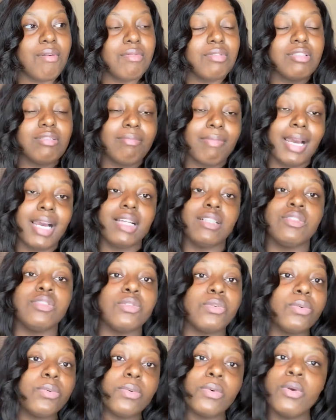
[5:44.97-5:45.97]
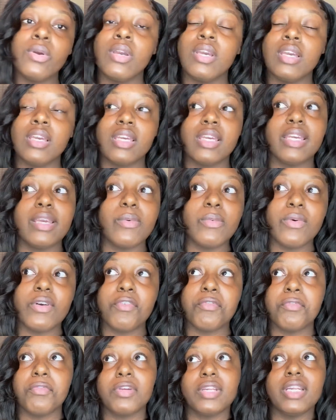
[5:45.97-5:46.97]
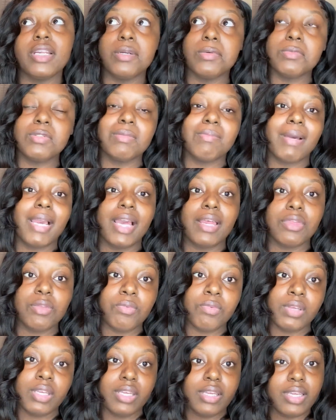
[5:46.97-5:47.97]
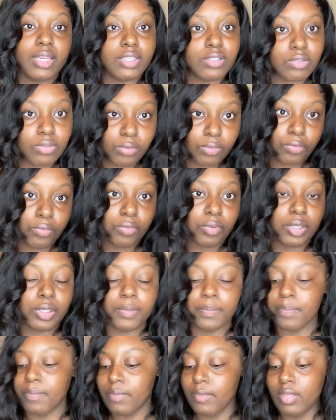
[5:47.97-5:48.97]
It was buy two, get one free, then it was buy three, get two free.